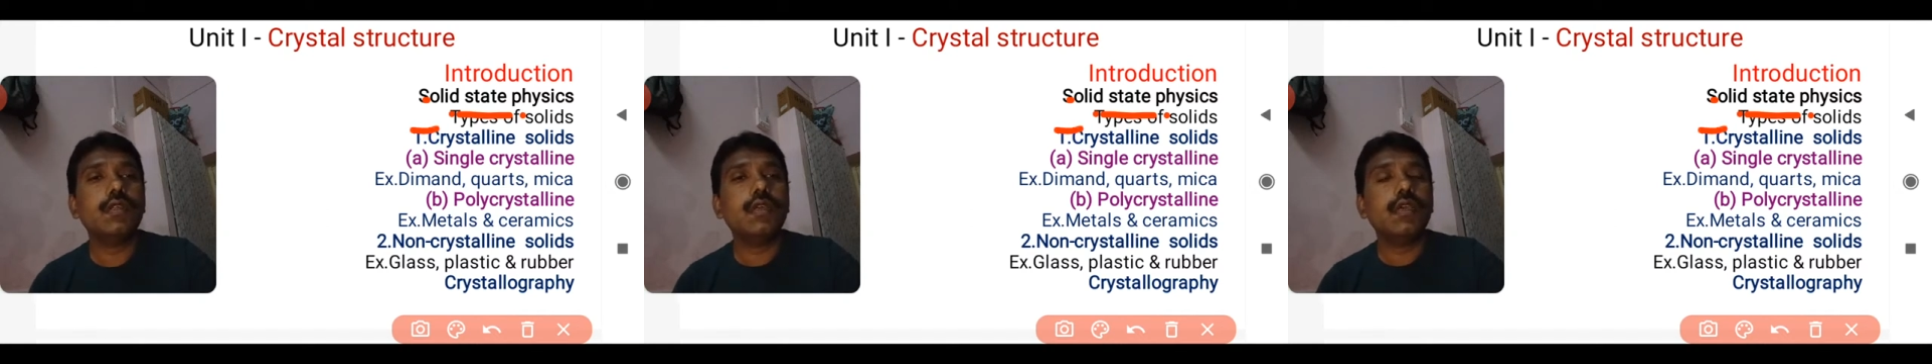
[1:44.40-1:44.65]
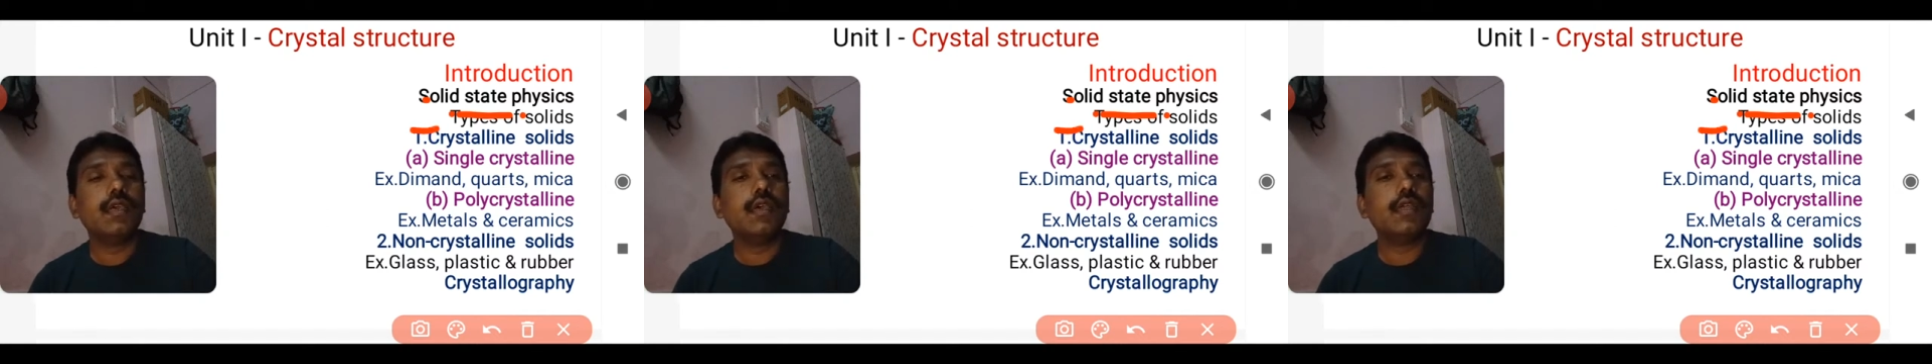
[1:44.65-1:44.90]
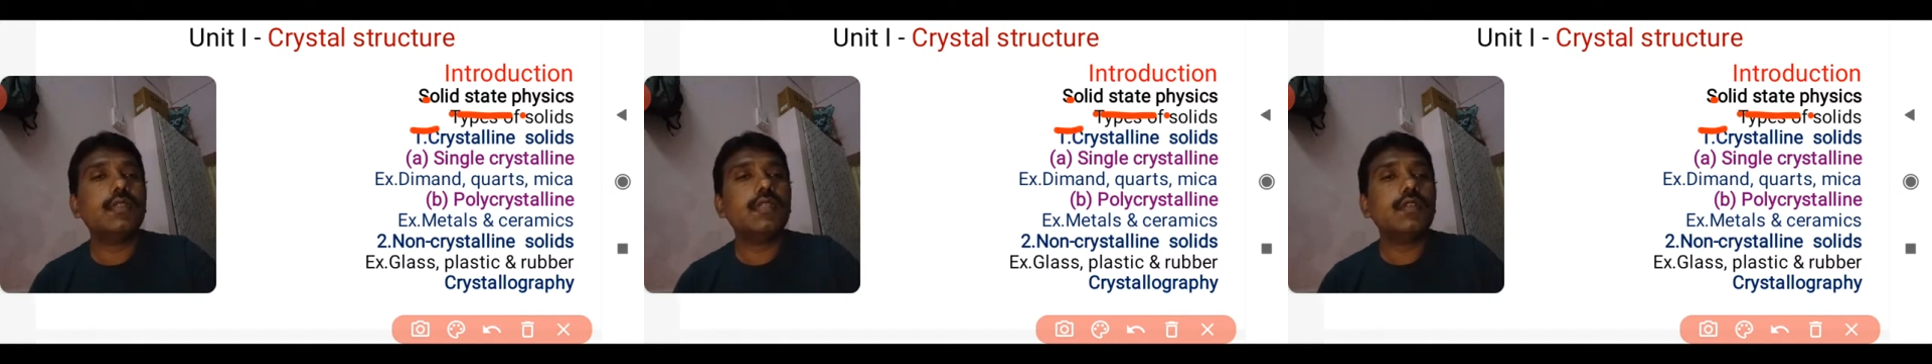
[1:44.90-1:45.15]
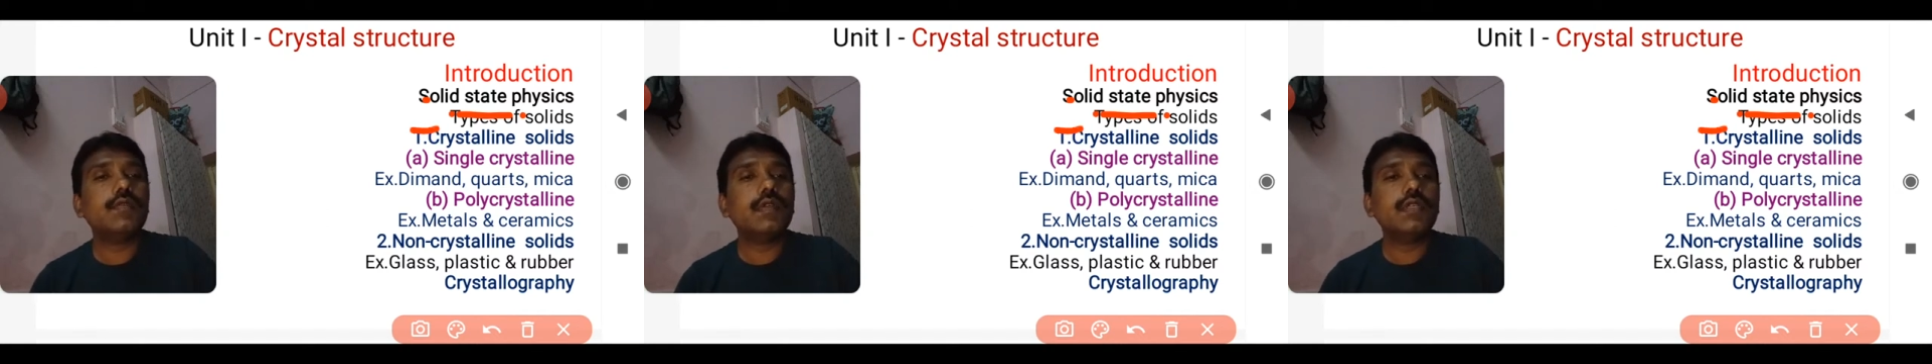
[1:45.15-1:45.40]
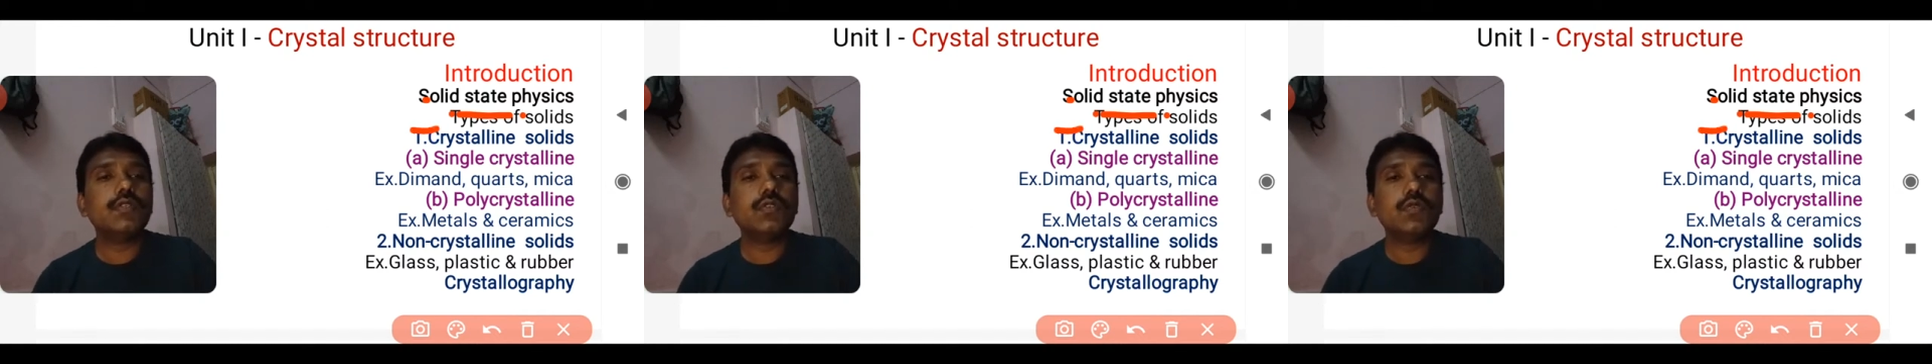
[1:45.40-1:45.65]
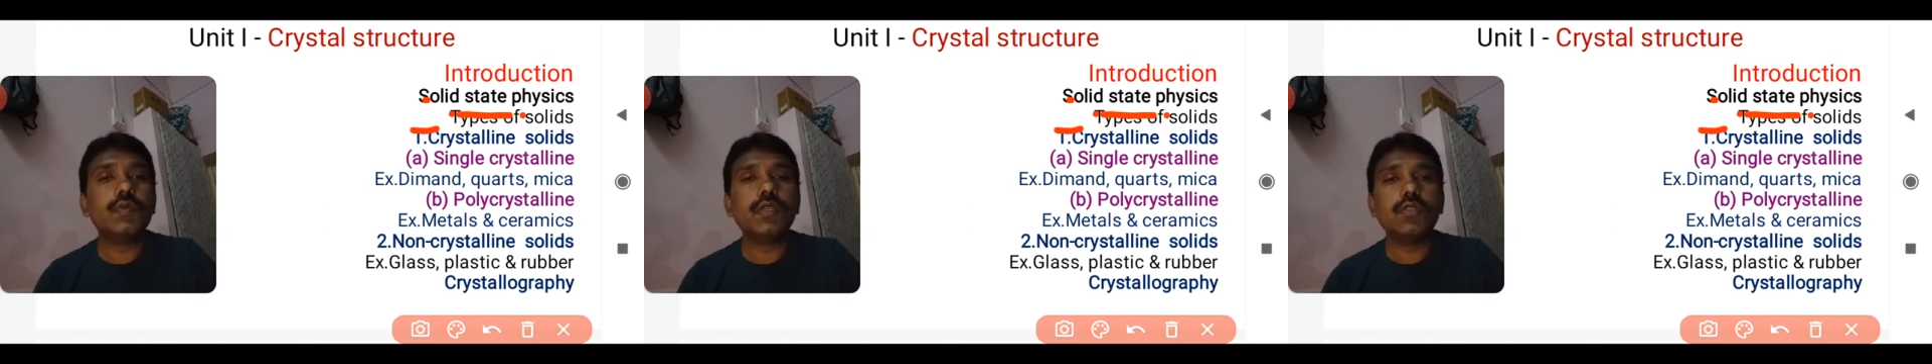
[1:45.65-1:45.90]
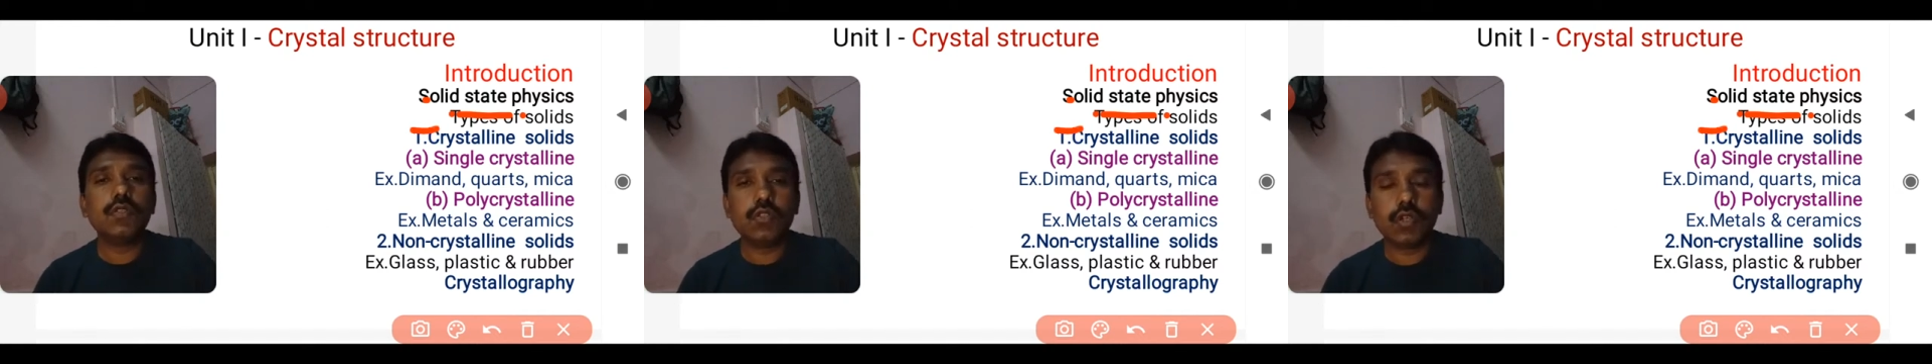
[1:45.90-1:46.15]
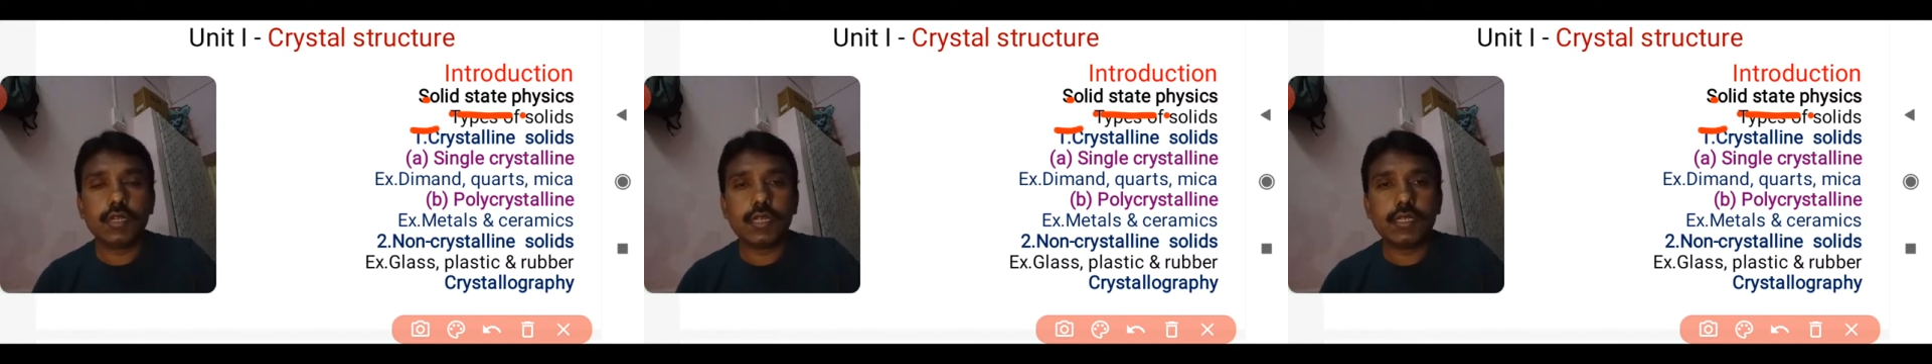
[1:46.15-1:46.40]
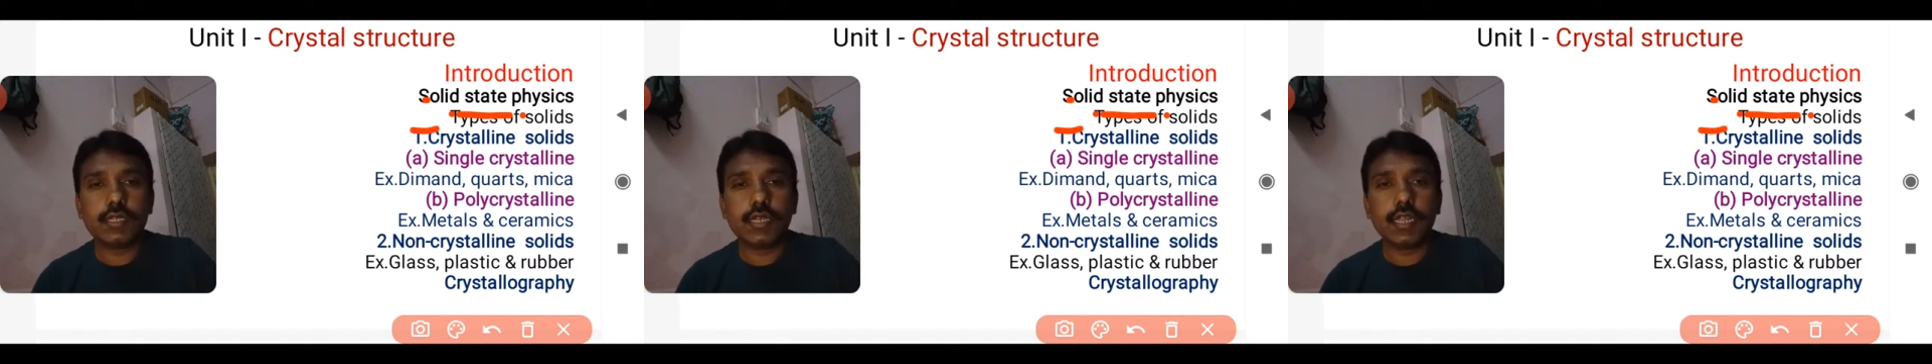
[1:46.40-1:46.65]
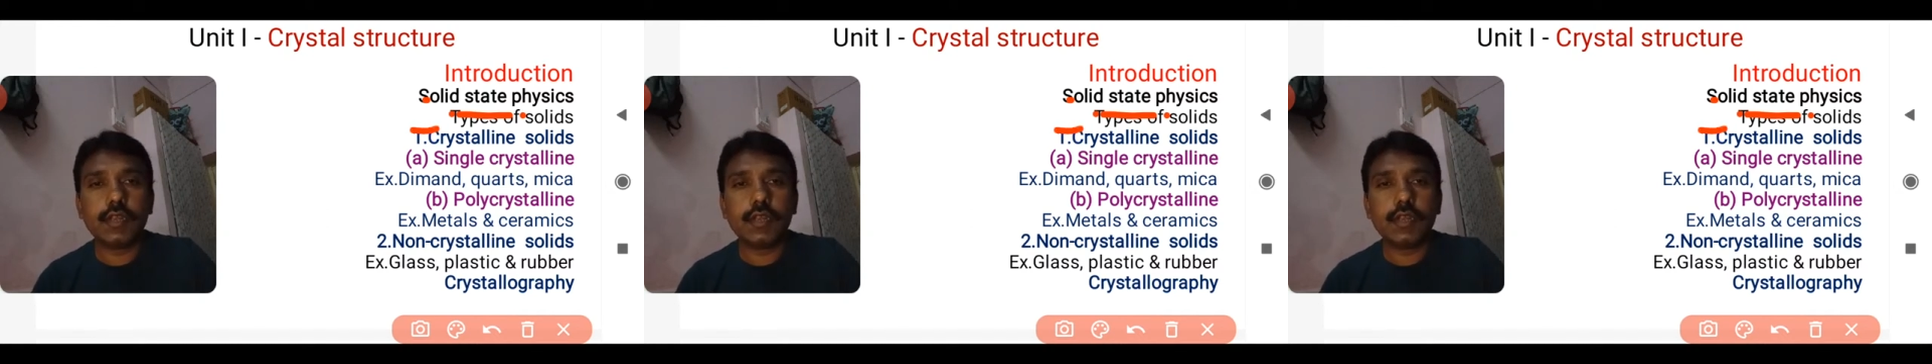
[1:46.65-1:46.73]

Another one is to be non-crystalline.